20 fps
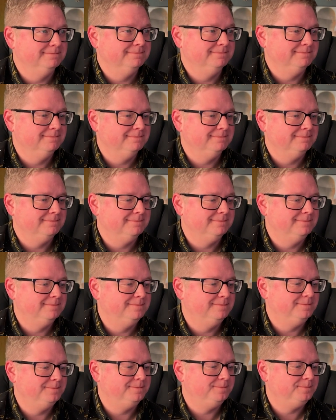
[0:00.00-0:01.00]

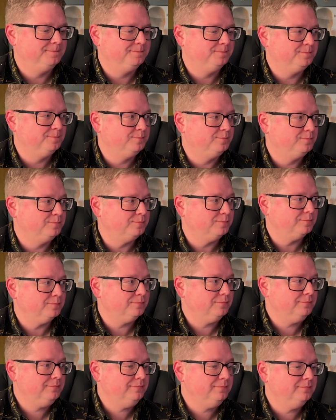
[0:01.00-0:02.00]

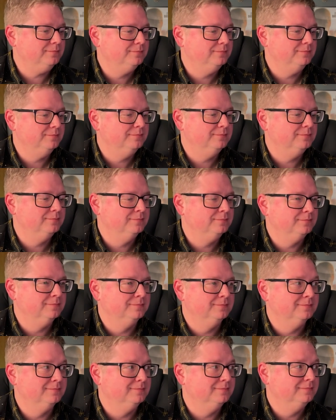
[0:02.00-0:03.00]

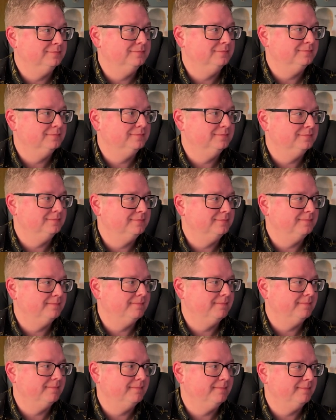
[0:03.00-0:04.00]

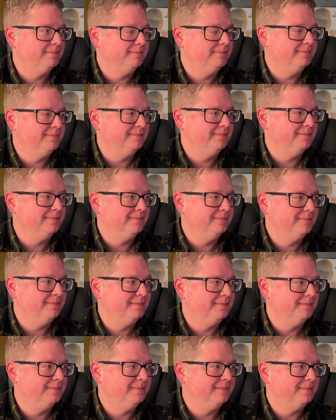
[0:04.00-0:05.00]

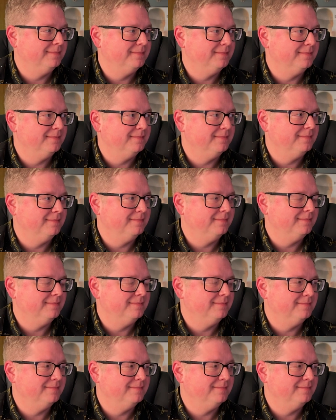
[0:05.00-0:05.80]
(not speaking)